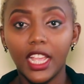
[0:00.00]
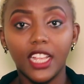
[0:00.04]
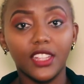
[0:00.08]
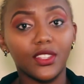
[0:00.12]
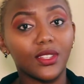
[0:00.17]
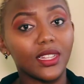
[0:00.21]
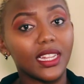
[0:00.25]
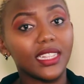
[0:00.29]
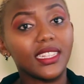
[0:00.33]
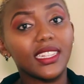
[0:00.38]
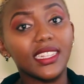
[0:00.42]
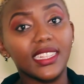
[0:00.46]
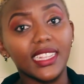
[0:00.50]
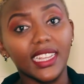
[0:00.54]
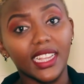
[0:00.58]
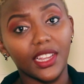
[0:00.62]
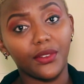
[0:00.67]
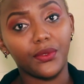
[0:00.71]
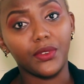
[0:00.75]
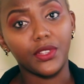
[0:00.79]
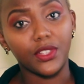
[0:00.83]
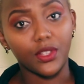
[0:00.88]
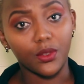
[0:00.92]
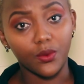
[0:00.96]
so that's the
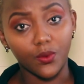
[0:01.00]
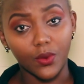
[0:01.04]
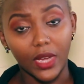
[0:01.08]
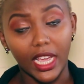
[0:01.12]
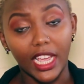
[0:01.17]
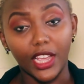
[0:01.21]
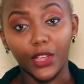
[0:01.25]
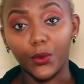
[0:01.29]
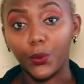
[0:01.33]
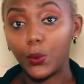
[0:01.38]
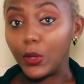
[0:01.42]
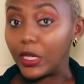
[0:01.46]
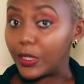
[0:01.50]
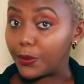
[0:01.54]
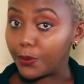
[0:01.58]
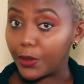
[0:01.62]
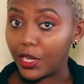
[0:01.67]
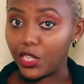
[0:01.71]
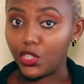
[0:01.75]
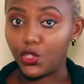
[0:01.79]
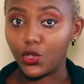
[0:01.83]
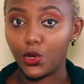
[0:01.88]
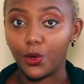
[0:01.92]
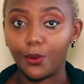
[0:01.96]
second reason why i quit
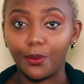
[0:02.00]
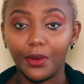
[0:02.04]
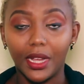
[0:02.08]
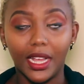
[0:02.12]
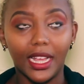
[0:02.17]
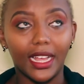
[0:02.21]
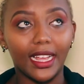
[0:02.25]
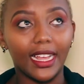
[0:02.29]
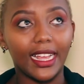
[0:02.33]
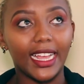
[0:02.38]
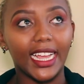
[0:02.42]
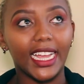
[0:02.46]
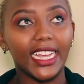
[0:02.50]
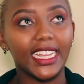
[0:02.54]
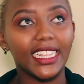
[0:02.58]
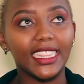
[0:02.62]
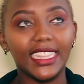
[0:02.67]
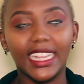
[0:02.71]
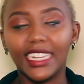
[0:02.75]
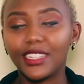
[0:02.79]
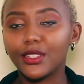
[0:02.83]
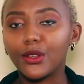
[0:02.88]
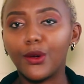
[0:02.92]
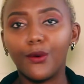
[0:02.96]
my job uh,
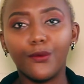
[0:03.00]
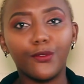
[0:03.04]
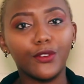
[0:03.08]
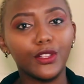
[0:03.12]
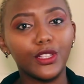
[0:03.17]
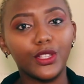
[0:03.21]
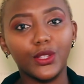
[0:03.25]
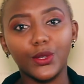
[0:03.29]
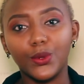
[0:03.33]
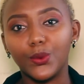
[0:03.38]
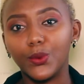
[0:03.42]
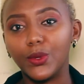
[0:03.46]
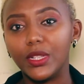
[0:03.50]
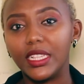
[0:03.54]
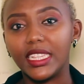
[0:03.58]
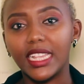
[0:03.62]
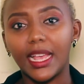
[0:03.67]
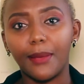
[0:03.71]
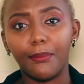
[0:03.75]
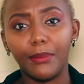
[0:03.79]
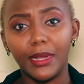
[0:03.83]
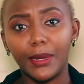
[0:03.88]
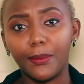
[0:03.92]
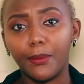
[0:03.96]
that comfort zone was
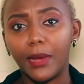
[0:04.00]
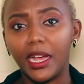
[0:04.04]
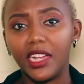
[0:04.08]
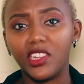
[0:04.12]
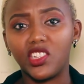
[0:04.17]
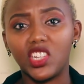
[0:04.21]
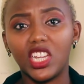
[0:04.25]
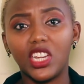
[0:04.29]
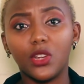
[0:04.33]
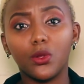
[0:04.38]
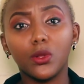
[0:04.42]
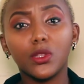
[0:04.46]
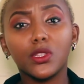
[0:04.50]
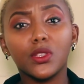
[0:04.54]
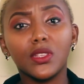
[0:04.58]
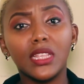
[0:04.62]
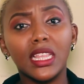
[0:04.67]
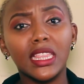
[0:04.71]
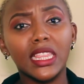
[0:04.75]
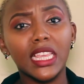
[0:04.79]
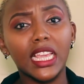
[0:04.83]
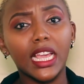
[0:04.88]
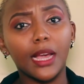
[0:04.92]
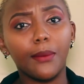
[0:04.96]
a big match and also
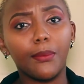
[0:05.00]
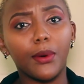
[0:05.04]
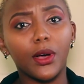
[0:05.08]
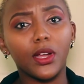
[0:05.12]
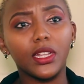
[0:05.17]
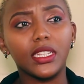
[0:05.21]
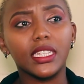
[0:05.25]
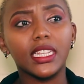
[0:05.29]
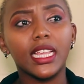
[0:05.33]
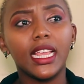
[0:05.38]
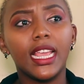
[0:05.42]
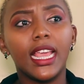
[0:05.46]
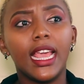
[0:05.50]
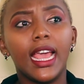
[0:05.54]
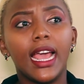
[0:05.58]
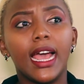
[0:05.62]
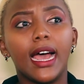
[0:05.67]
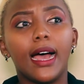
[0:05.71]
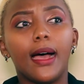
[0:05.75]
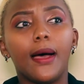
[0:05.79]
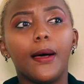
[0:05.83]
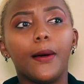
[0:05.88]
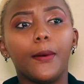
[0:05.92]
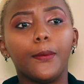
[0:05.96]
the thing about
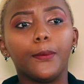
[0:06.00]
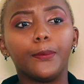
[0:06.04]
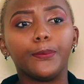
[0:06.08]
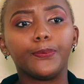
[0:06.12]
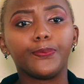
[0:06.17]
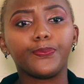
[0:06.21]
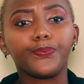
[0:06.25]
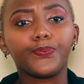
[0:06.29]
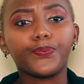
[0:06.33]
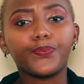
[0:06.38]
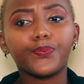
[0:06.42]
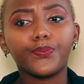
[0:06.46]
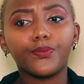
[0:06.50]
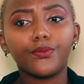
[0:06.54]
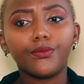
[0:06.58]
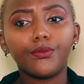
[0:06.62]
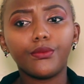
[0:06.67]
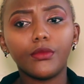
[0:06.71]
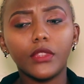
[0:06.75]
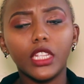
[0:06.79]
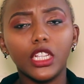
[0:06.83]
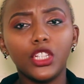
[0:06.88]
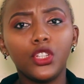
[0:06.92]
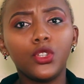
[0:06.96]
um,
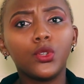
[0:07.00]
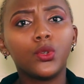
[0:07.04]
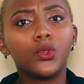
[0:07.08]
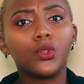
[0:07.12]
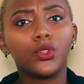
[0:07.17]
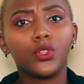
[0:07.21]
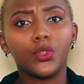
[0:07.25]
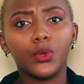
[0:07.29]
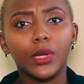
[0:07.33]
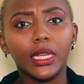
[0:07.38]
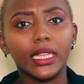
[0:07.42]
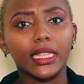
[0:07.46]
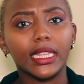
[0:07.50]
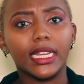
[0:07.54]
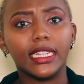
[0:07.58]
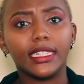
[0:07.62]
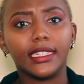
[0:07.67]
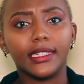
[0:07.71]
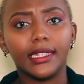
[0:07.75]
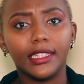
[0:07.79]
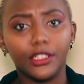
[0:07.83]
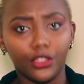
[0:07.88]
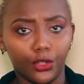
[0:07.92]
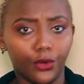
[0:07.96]
you know, knowing
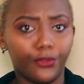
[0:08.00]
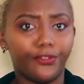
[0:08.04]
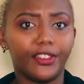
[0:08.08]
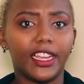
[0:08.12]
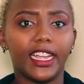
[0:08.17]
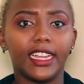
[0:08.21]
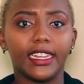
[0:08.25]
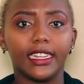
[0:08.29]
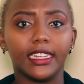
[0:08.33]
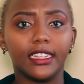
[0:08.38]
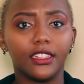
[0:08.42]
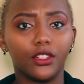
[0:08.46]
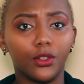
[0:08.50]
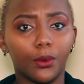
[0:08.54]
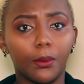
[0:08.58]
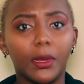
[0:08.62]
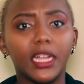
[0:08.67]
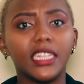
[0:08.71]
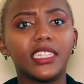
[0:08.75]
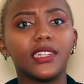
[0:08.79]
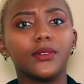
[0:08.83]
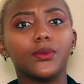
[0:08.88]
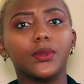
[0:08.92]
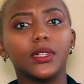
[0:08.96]
that you're fine no
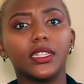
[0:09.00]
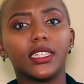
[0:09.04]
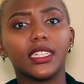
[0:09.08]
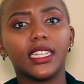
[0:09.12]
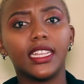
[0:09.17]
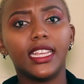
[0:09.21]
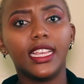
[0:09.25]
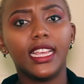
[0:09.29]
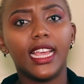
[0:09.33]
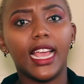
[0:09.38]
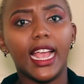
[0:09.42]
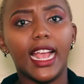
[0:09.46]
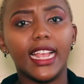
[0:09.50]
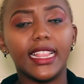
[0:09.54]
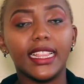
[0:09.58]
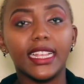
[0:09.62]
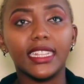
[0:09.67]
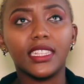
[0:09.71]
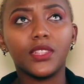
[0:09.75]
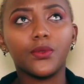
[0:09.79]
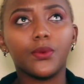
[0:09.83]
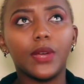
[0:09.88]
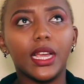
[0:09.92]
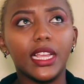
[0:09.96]
matter what. And
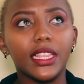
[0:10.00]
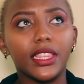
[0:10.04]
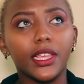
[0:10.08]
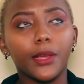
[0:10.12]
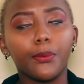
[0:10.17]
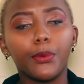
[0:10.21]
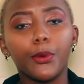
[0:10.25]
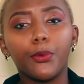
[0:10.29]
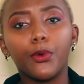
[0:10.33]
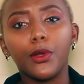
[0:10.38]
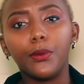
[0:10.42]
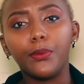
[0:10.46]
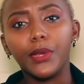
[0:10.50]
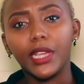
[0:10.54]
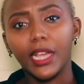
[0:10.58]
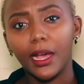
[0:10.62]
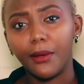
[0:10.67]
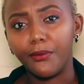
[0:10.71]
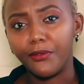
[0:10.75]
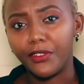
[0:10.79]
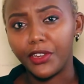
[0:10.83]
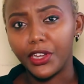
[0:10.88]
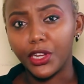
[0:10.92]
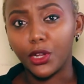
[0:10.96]
that's why I think people
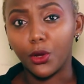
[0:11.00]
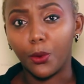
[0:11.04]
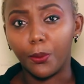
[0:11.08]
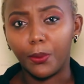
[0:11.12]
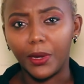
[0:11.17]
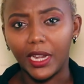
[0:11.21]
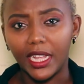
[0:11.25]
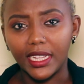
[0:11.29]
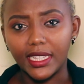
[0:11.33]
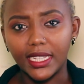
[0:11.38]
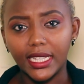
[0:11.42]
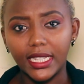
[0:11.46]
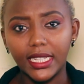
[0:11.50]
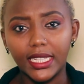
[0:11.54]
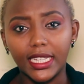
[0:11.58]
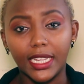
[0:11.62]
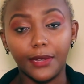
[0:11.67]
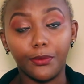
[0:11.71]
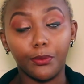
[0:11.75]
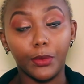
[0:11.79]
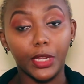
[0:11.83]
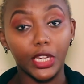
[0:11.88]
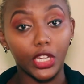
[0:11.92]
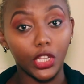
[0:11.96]
become very complacent
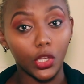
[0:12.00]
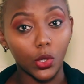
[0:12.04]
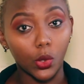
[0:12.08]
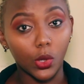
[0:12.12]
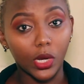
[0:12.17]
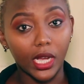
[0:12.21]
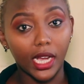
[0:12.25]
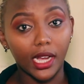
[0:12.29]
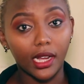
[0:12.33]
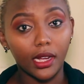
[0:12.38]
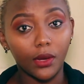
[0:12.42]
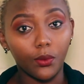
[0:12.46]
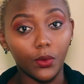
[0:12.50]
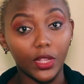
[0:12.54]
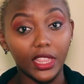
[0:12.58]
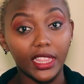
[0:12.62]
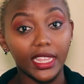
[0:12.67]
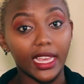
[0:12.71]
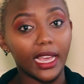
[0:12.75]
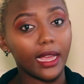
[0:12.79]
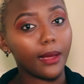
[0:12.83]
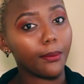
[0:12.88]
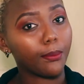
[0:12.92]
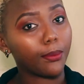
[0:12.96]
and mediocre when
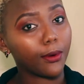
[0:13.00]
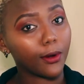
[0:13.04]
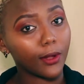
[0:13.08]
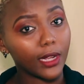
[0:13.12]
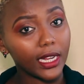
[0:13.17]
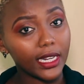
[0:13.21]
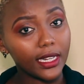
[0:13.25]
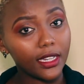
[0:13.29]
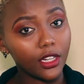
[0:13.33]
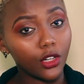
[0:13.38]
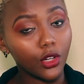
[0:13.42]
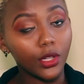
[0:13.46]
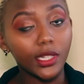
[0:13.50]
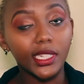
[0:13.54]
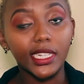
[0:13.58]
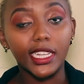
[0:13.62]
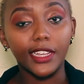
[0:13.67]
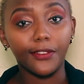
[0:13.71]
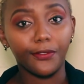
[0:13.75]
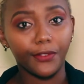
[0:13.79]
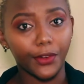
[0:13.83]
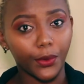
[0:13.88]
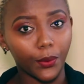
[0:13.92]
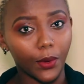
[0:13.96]
they're employed. Not
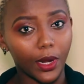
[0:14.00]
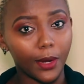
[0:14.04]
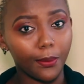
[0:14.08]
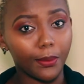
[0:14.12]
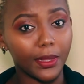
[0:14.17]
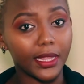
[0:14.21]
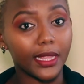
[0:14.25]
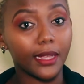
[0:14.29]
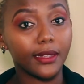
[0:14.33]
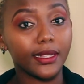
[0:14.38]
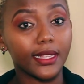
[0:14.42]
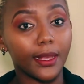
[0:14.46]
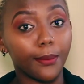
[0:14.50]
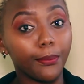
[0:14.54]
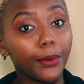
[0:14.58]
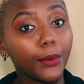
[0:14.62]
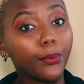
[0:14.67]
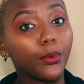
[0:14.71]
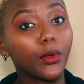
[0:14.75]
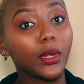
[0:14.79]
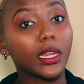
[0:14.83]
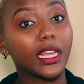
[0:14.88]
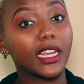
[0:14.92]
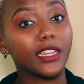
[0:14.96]
everyone, but some
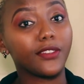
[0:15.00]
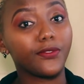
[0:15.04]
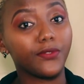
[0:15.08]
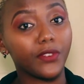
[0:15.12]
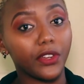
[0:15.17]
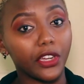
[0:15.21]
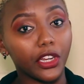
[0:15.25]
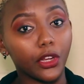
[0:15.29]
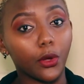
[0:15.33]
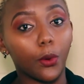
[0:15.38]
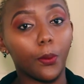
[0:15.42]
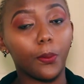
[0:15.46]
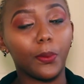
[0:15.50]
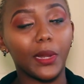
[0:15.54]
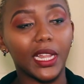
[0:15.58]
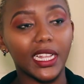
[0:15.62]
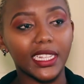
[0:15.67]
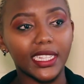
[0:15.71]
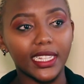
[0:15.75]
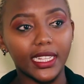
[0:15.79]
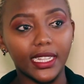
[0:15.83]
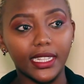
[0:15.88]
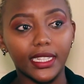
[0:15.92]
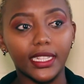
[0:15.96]
people get very
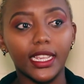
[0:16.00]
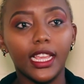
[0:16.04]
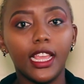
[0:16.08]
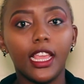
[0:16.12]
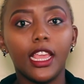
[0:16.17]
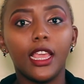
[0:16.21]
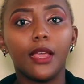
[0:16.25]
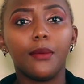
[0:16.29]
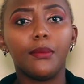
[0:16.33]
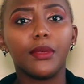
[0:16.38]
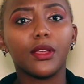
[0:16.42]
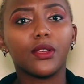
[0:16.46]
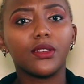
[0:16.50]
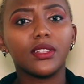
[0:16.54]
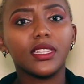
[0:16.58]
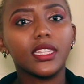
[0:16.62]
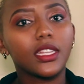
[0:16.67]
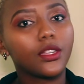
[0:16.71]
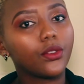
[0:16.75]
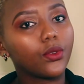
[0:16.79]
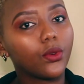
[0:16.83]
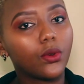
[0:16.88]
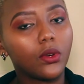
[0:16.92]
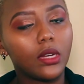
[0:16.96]
complacent because
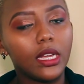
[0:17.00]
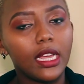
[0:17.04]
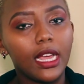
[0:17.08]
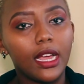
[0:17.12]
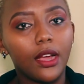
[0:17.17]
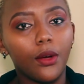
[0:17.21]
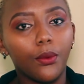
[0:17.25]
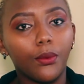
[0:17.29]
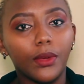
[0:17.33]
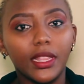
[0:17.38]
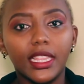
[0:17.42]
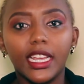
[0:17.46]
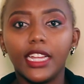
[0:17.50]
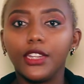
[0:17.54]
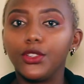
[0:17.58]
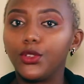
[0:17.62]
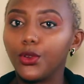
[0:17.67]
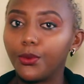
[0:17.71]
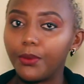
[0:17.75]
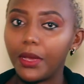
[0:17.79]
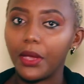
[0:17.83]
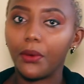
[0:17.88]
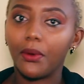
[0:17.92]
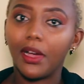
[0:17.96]
they know whether I
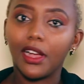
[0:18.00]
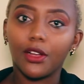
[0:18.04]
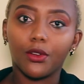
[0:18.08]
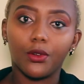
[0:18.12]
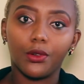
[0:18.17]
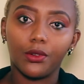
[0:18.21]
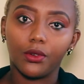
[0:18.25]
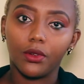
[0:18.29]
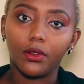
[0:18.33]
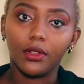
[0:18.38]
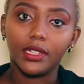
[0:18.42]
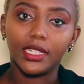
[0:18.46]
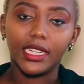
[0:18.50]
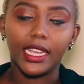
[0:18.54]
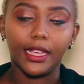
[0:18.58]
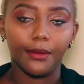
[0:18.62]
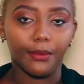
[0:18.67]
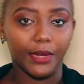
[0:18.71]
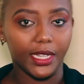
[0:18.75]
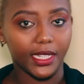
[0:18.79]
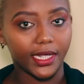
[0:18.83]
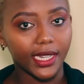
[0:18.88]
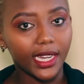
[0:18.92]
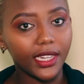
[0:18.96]
do my work or not,
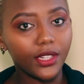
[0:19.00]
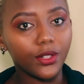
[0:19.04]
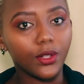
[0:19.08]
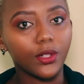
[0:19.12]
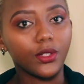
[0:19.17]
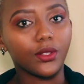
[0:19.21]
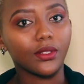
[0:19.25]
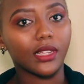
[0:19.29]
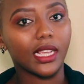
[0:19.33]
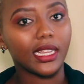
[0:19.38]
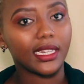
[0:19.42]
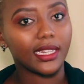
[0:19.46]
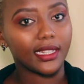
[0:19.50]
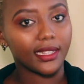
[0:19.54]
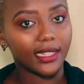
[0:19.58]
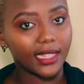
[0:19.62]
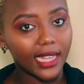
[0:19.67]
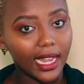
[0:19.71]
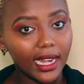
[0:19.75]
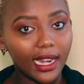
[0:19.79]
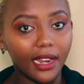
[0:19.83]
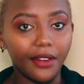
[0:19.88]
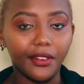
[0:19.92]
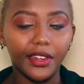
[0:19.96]
I'm entitled to get a
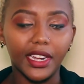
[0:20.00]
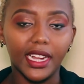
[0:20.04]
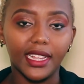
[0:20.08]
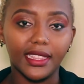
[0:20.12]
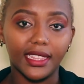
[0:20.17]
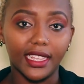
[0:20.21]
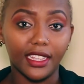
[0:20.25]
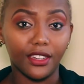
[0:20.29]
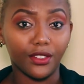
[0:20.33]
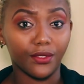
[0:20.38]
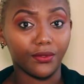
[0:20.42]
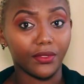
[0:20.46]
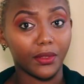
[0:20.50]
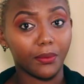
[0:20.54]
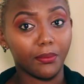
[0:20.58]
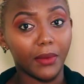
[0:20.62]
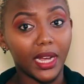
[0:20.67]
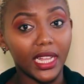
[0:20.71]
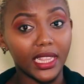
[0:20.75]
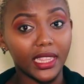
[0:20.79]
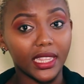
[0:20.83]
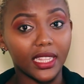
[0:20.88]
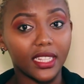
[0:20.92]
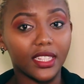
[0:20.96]
salary at the end of the
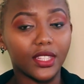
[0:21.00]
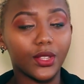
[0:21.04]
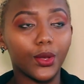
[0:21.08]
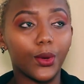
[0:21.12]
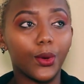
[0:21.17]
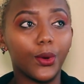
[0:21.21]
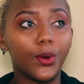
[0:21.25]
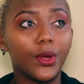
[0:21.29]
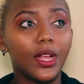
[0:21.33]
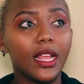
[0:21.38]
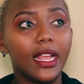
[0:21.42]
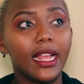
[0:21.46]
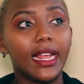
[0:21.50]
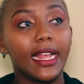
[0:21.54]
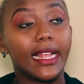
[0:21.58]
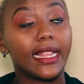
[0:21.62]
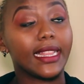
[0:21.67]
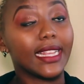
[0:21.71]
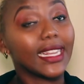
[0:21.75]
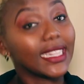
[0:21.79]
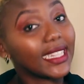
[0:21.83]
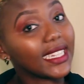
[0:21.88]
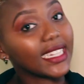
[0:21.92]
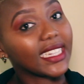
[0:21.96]
month. So
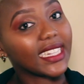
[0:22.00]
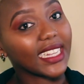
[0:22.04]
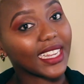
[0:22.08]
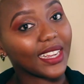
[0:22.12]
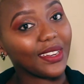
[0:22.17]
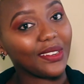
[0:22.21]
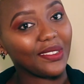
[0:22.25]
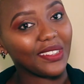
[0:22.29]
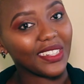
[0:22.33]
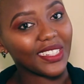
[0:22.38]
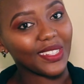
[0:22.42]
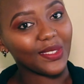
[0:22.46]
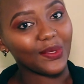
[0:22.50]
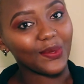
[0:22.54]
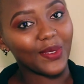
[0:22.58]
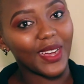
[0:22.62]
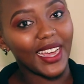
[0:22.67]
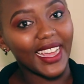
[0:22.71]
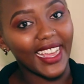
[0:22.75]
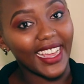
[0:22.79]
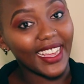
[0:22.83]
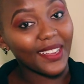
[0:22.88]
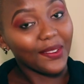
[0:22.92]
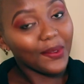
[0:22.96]
that's the second reason
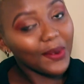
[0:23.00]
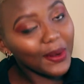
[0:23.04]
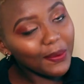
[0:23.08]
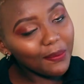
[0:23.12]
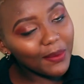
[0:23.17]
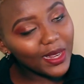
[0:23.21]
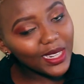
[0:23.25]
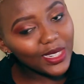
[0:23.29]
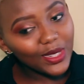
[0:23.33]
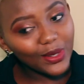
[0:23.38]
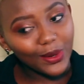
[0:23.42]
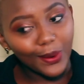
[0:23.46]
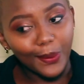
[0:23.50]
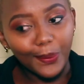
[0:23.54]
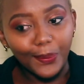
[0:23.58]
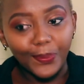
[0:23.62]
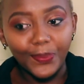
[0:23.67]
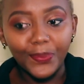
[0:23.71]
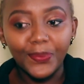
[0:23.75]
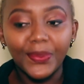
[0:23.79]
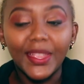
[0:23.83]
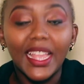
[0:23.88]
why I quit my job.